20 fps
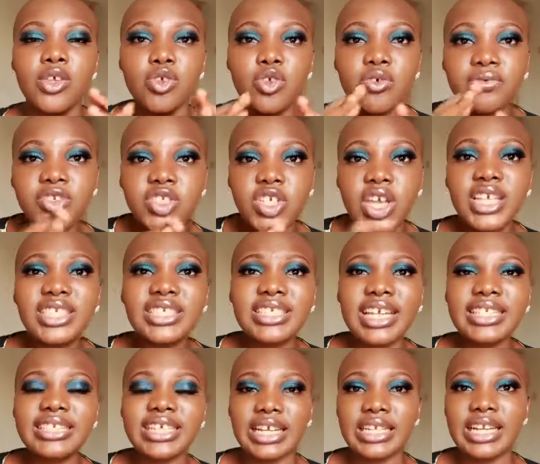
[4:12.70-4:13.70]
You've changed
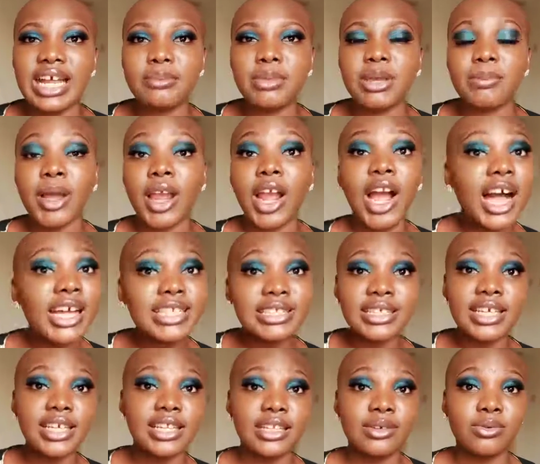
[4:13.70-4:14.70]
that dynamic by
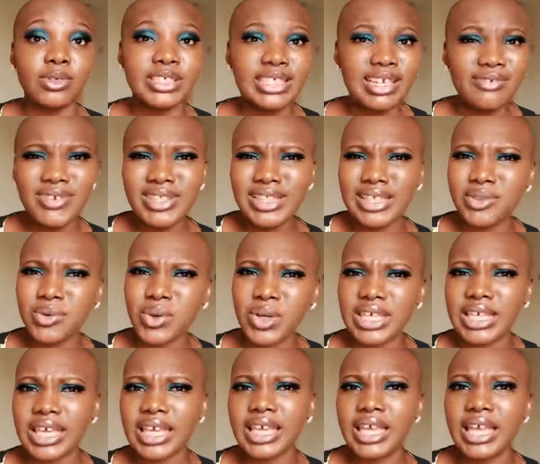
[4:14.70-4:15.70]
asking, is everything
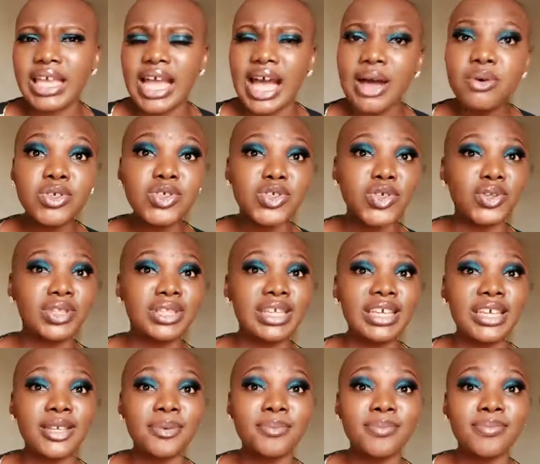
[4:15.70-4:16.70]
okay? How was your
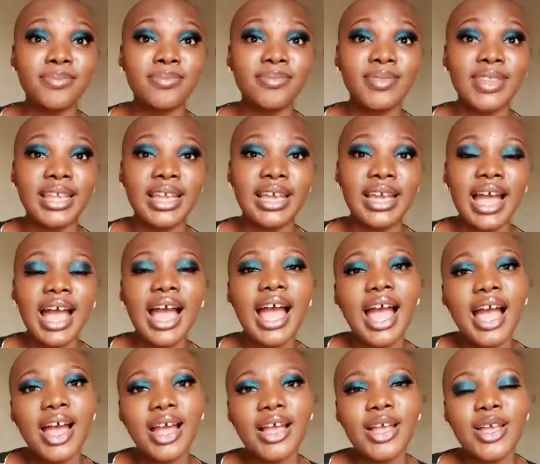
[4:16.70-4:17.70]
day?
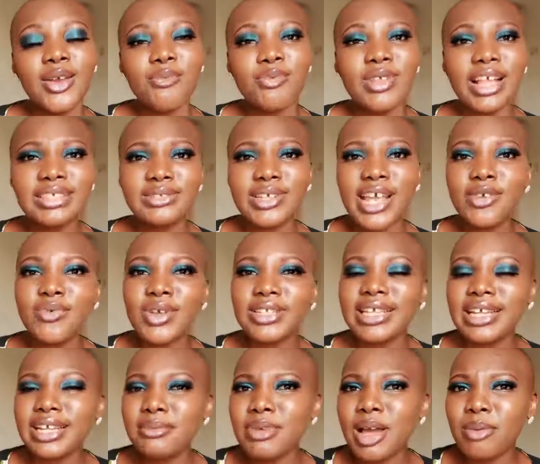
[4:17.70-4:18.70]
That time you were
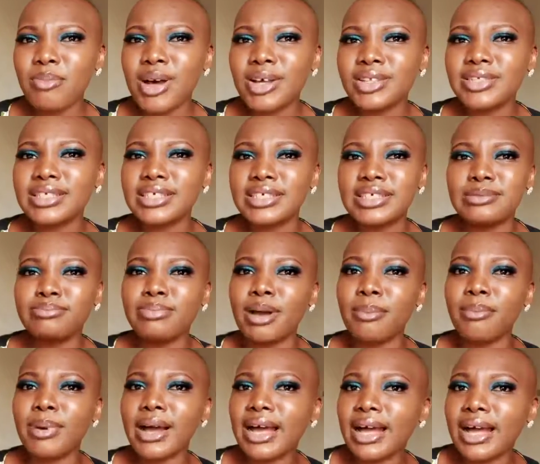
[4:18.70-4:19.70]
telling me about this
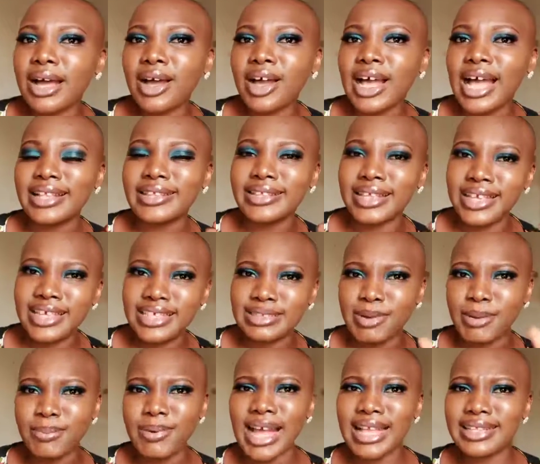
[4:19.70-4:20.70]
Baba Ade. Is
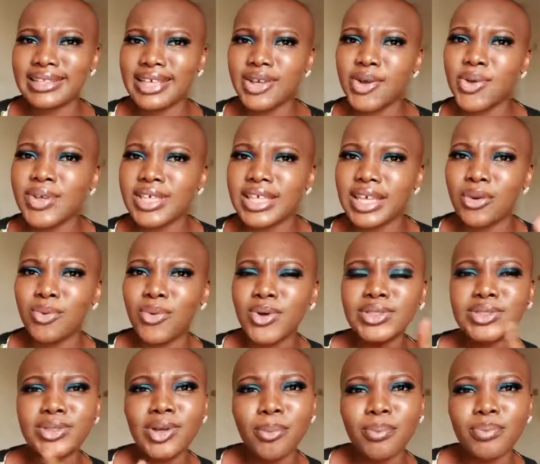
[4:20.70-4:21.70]
Baba Ade okay?
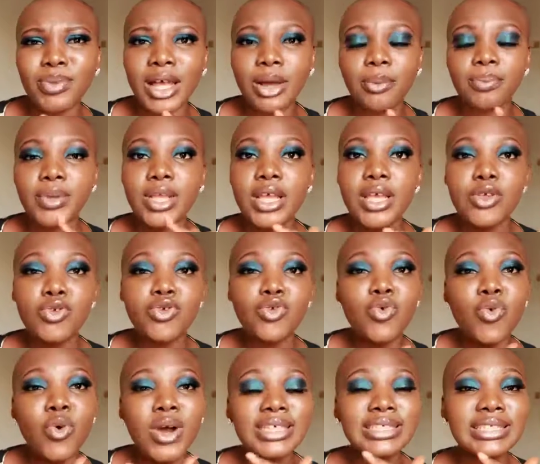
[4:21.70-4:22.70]
What's up now?
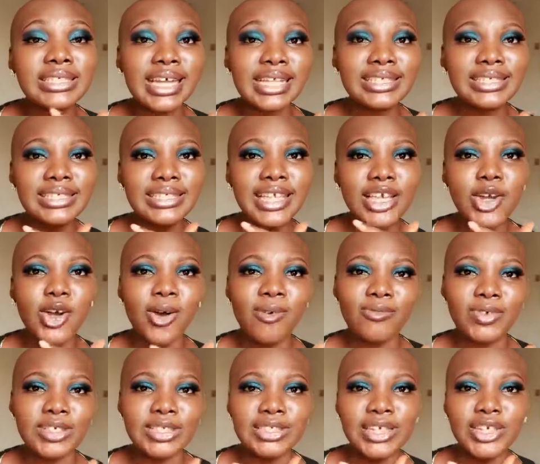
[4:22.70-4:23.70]
You are starting a
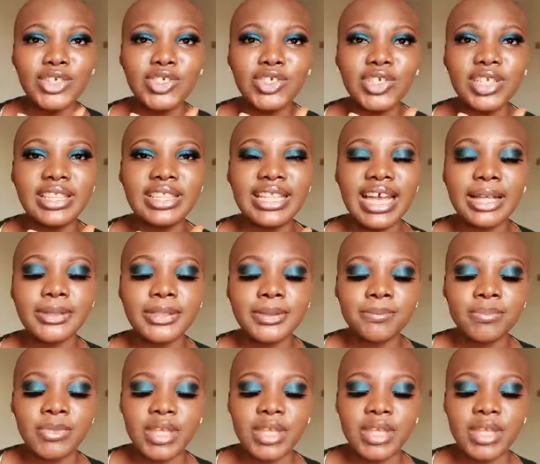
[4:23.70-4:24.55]
conversation that